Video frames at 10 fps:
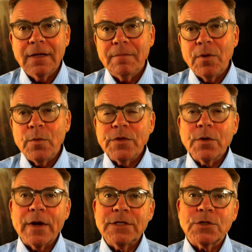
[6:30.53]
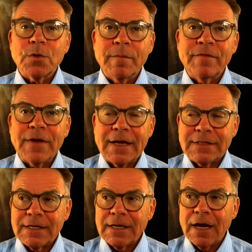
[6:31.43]
But with the great storm of
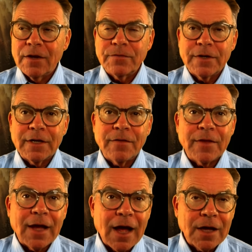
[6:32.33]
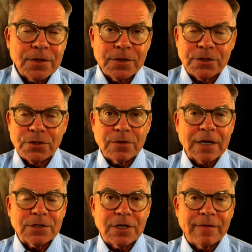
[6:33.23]
1900 and the utter
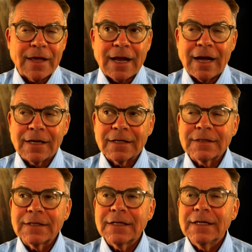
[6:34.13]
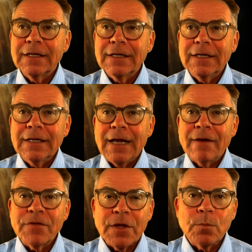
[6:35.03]
destruction of that island,
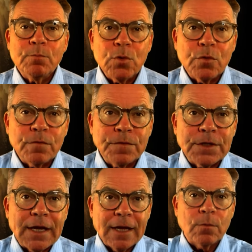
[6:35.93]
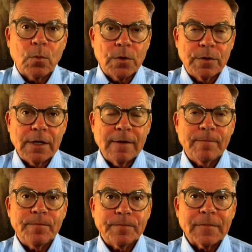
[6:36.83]
everything moved inward
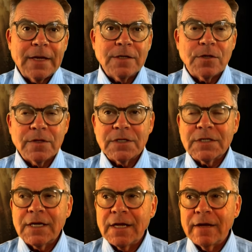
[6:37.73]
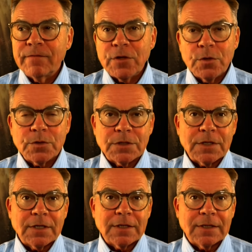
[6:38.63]
into the city of
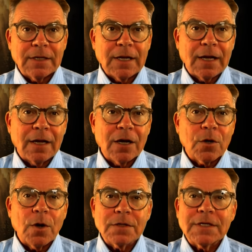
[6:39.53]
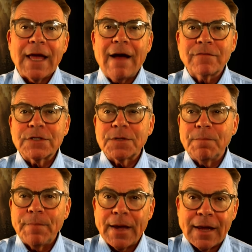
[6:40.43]
Houston, across
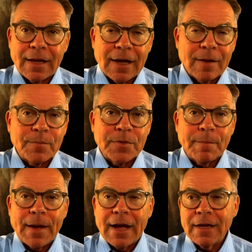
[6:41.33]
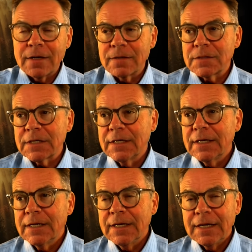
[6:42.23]
Galveston Bay, up the bayous,
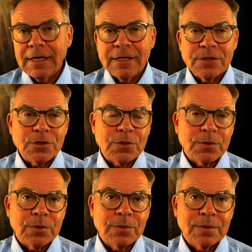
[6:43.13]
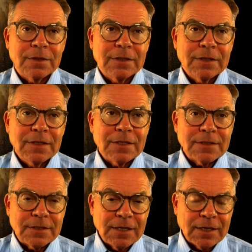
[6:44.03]
into the
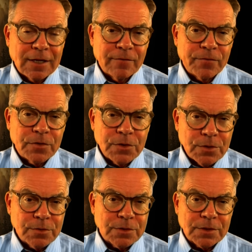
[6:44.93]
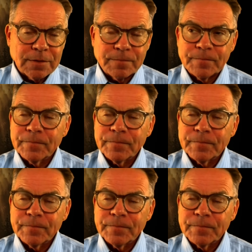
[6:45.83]
city of Houston.